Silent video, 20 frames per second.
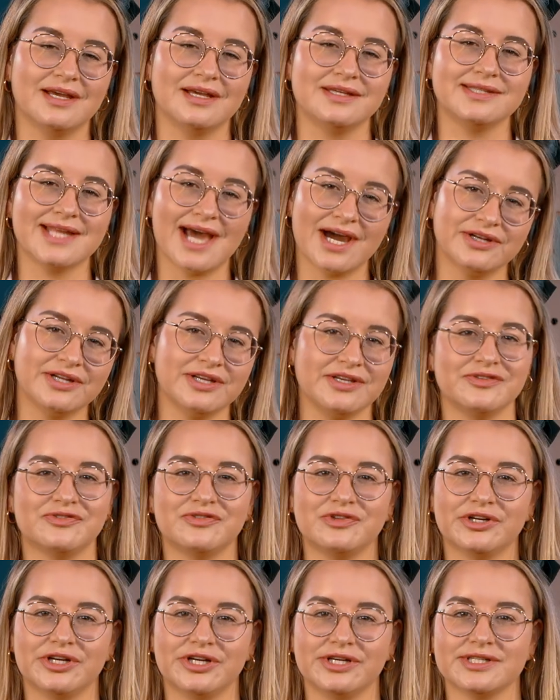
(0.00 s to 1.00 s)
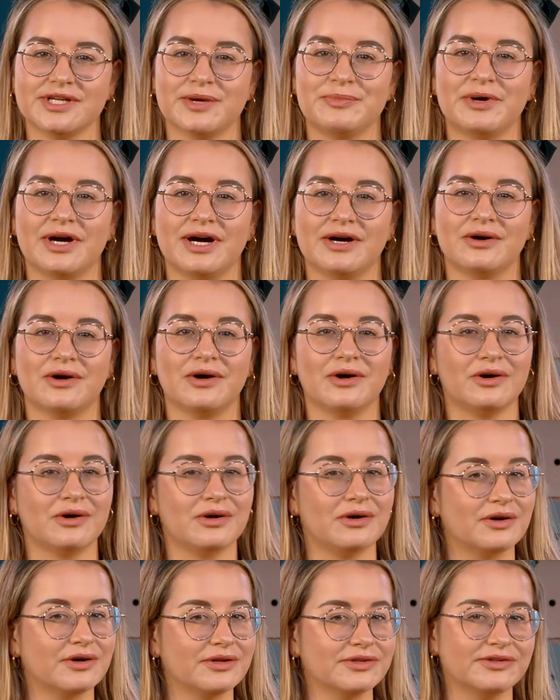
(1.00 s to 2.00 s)
Now that you've learned about
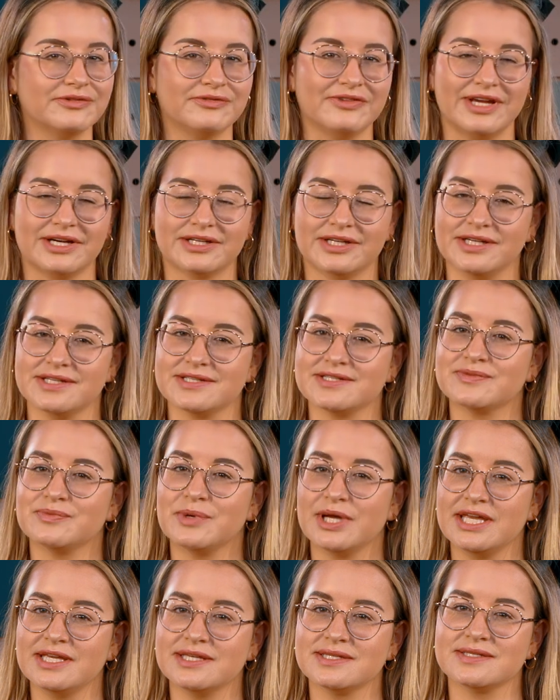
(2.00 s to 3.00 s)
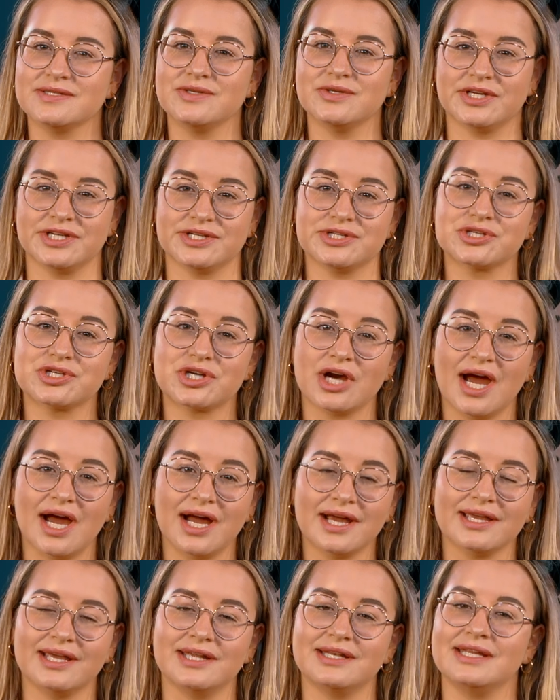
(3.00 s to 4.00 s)
all the various ways you can
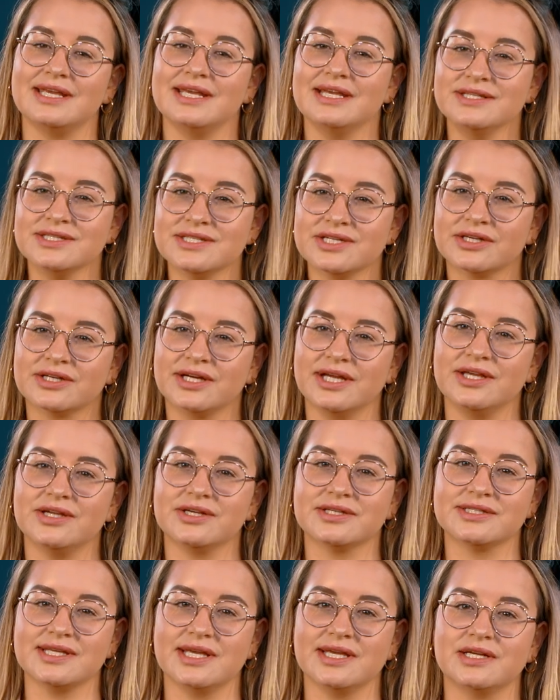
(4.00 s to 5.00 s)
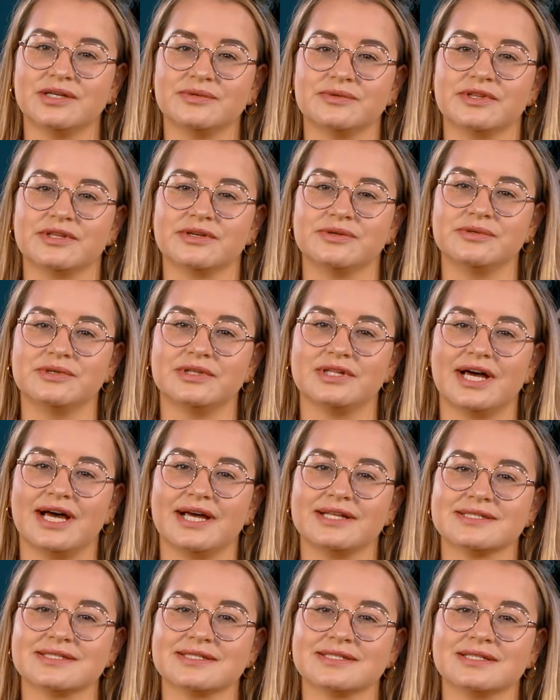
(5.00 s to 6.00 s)
track and integrate your data with Google
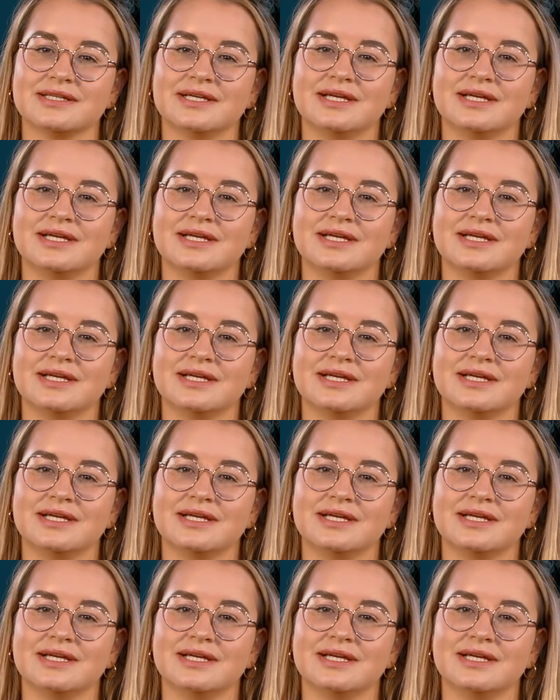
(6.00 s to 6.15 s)
Ads,